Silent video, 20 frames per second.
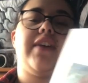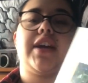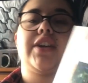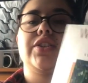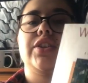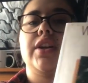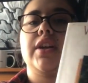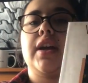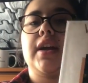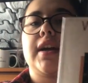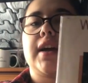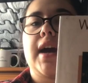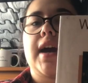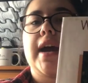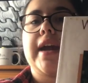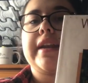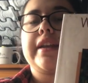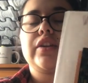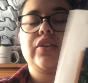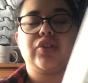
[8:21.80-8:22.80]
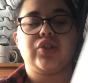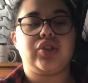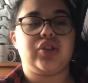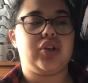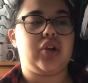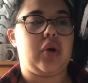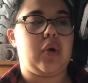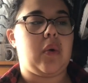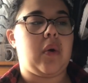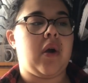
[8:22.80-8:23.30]
Fiction, A Guide
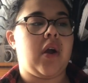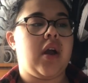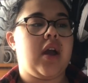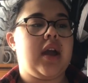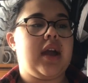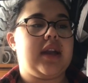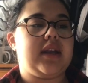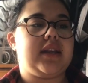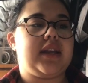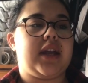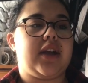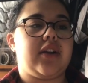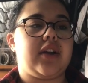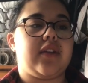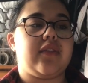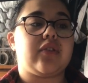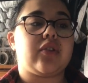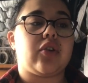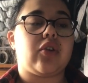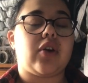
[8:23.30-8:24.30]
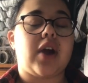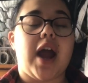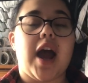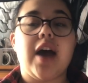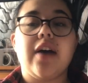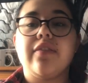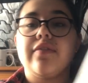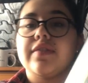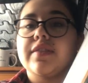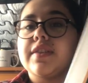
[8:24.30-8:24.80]
to Narrative
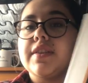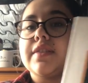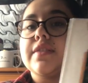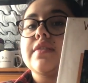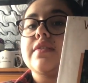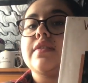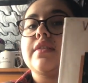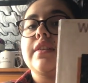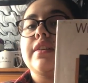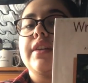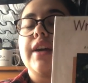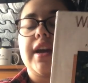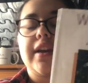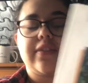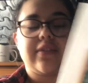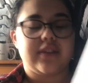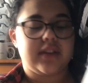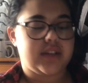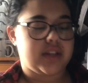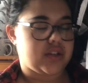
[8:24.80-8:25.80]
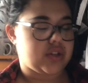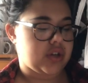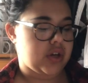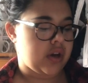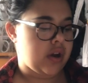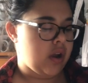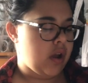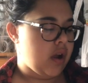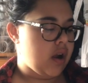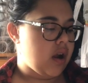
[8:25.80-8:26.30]
Craft. This is the 9th
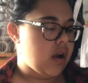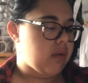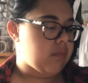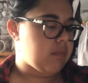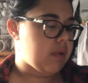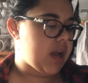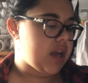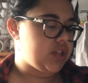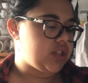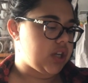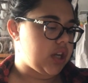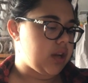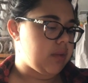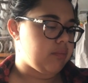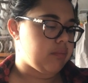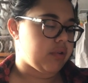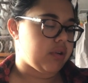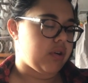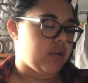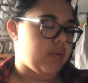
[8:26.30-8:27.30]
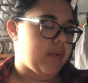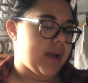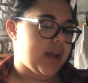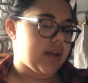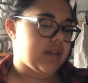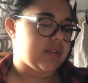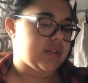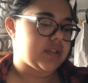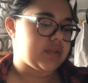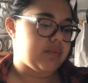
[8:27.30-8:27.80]
edition by Janet
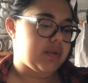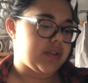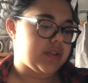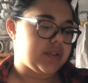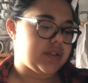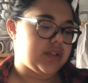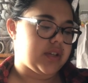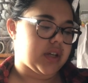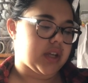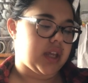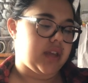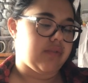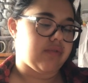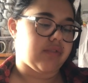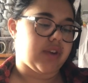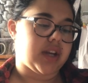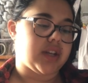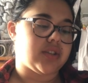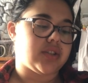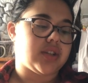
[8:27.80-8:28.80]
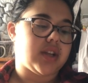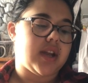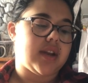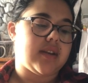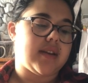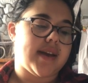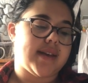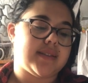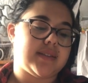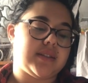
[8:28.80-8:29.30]
Burroway, Elizabeth Stuckey-French,
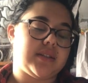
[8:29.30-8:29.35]
and Ned